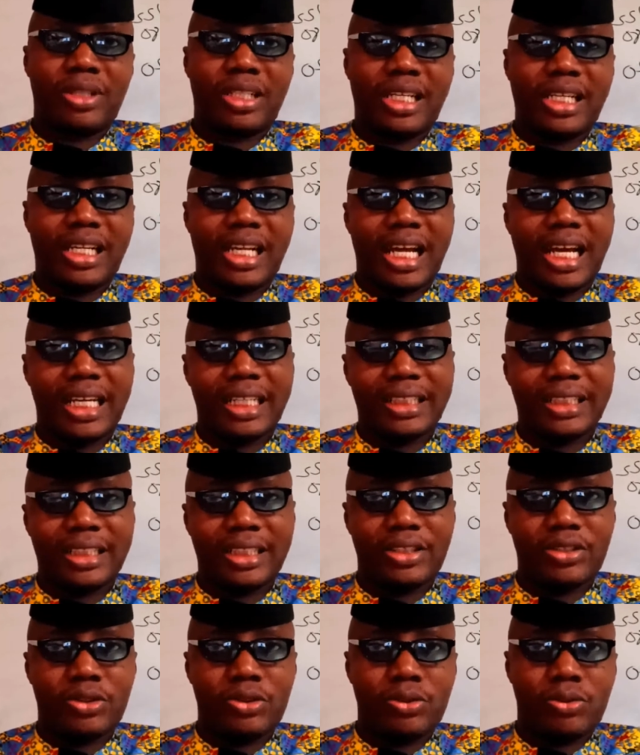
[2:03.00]
light
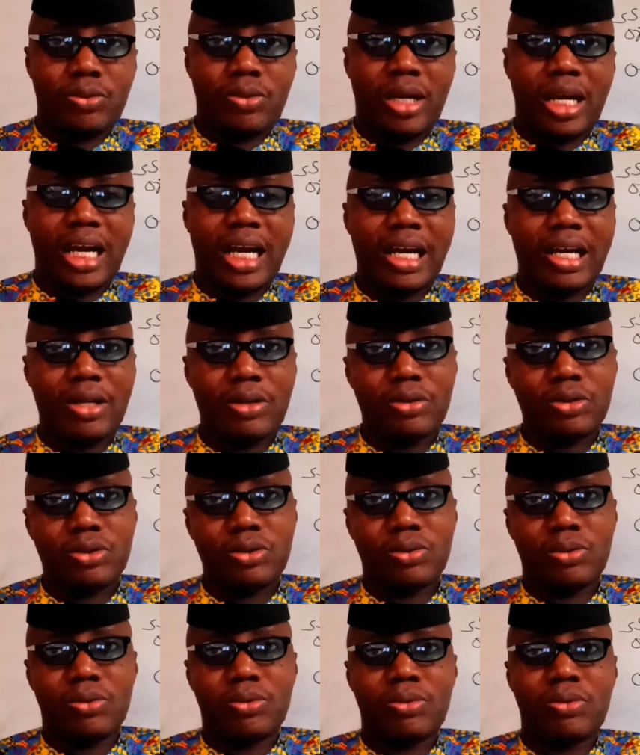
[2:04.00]
into how
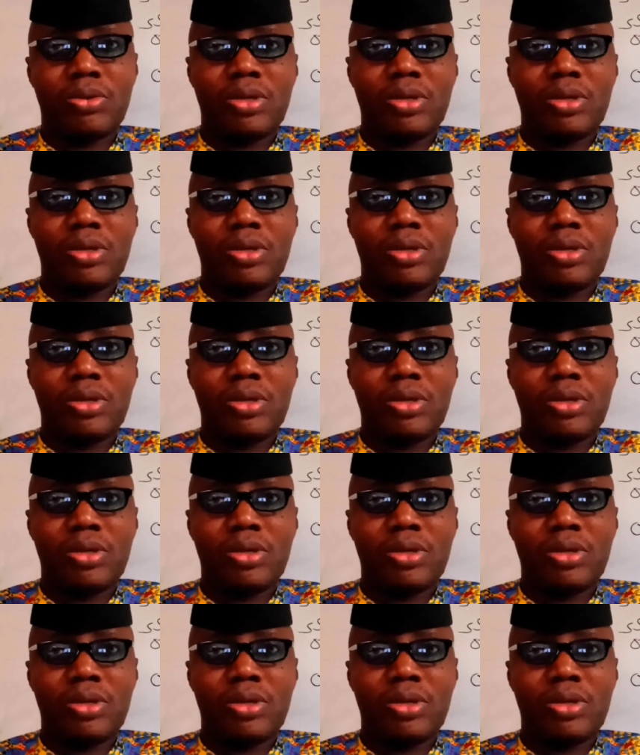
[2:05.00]
to